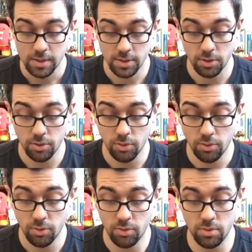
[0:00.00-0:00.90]

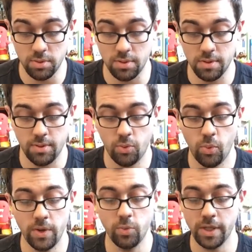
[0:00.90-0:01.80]
So
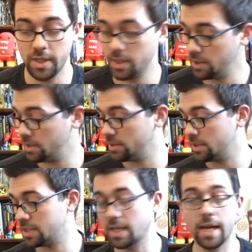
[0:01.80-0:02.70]
when we
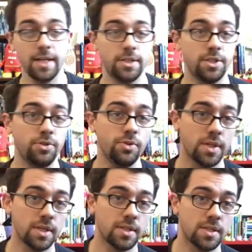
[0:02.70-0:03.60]
decided to do
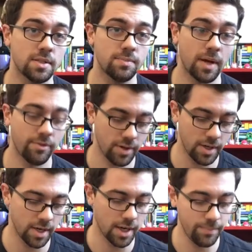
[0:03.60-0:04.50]
this, my
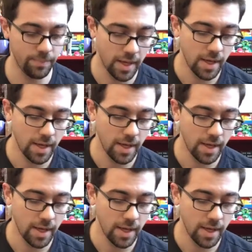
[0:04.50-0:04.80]
friend and I,